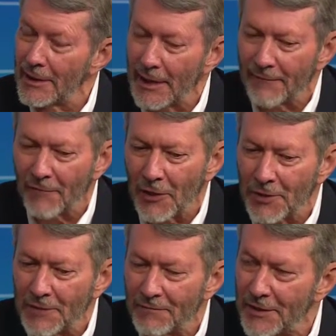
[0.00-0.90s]
And I'd fought
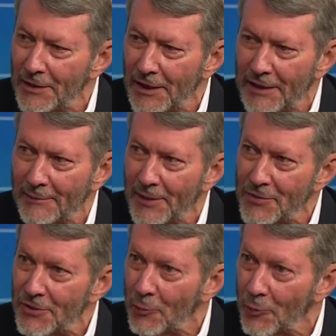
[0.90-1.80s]
in Vietnam
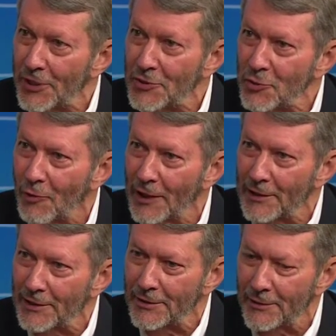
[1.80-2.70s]
as a Marine squad
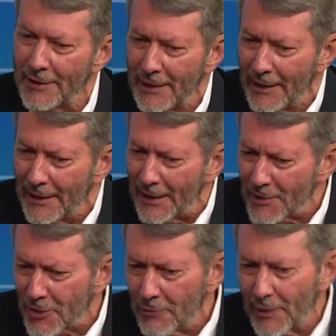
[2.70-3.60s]
leader.
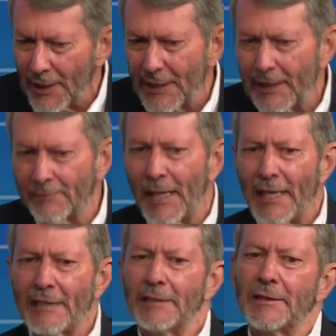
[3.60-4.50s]
And so when I got
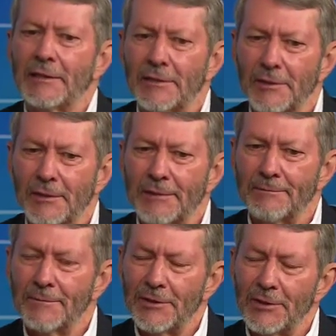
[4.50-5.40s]
back and,
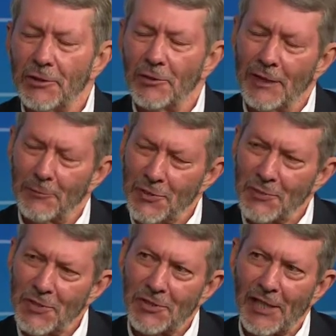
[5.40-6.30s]
you know, I was
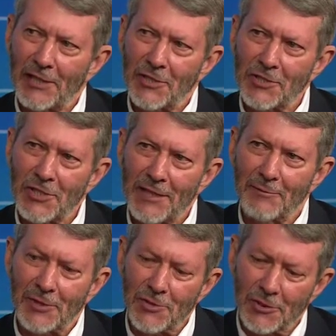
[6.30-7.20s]
missing that
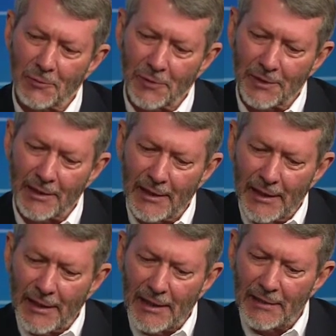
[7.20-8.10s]
excitement. So when the
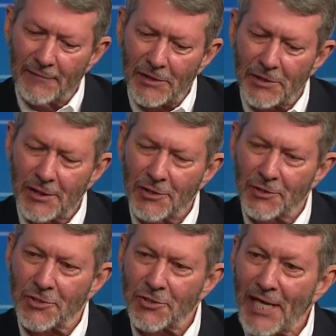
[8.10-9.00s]
head of
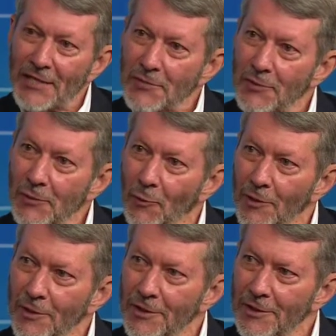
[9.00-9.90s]
intelligence asked me to
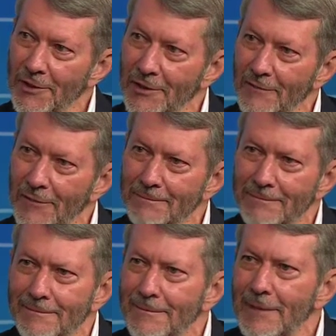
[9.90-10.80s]
work undercover,
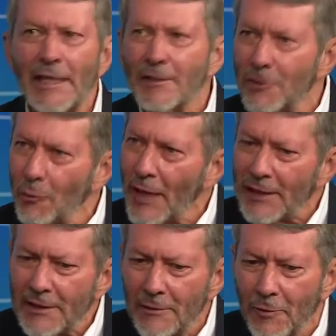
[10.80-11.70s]
I had no
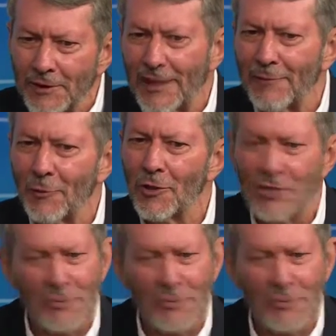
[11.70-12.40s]
idea what that was,